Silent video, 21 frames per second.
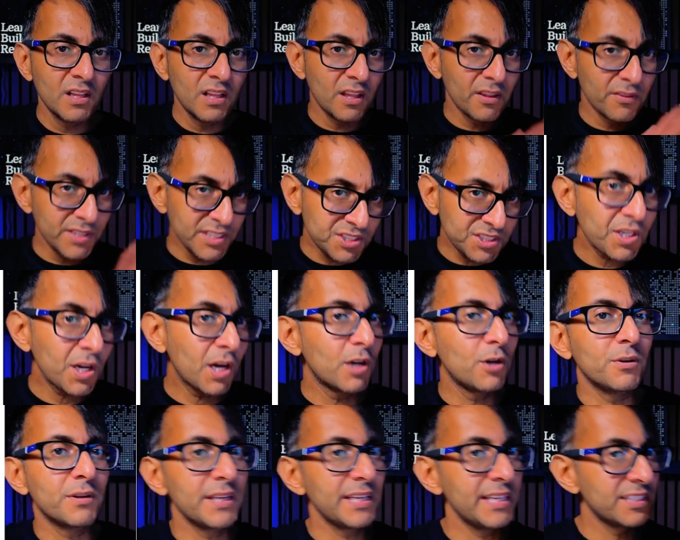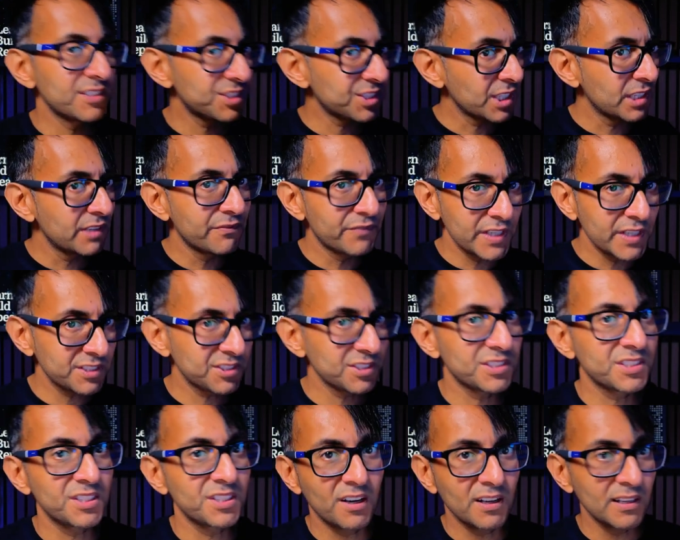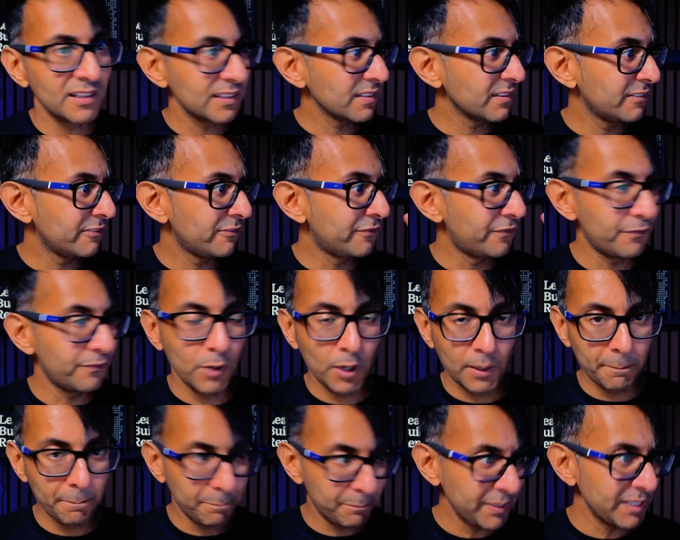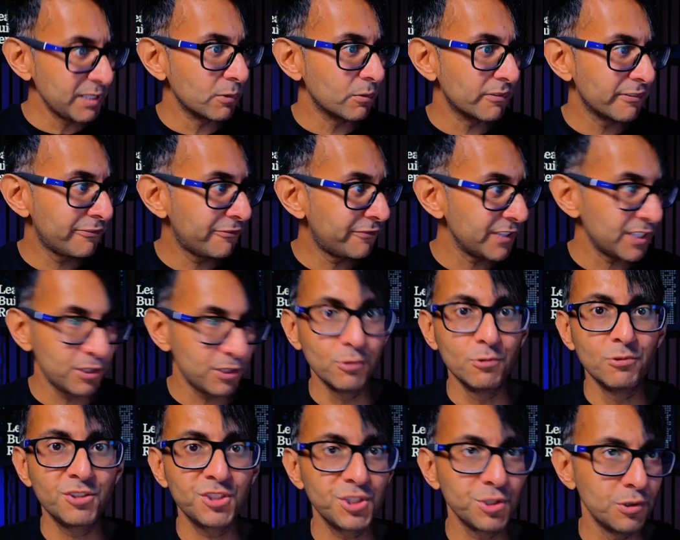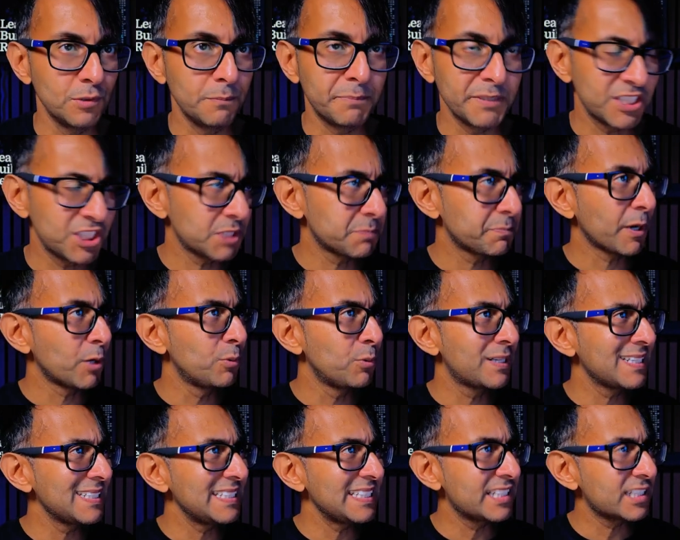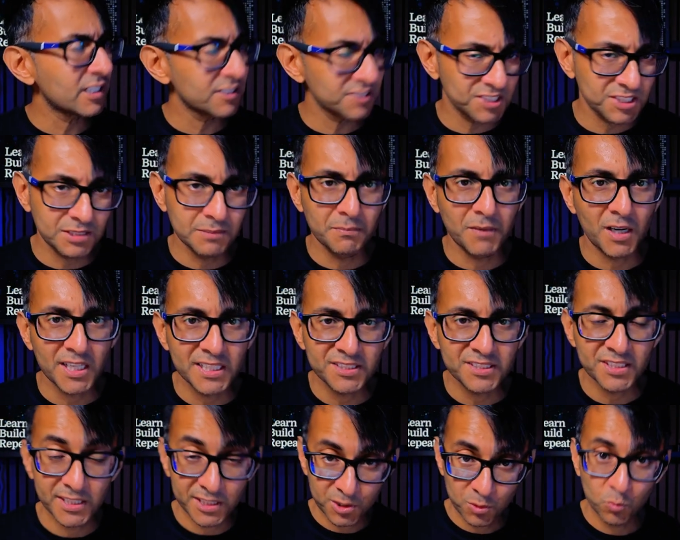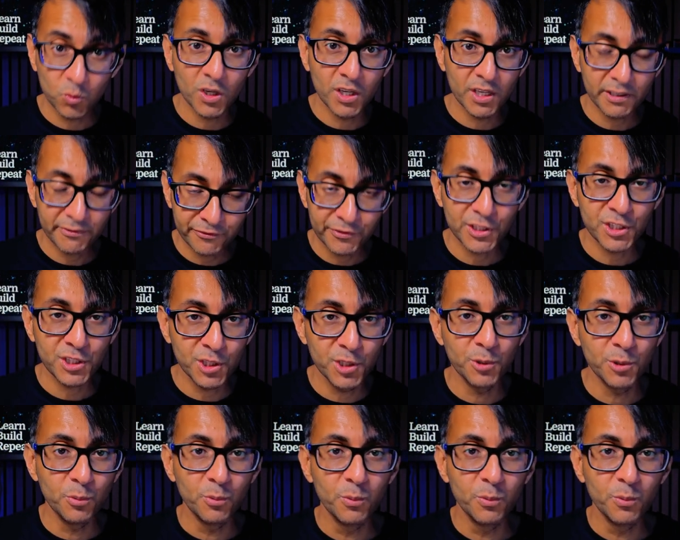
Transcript: This code is so versatile and built for you to bespokely customize it to work for you.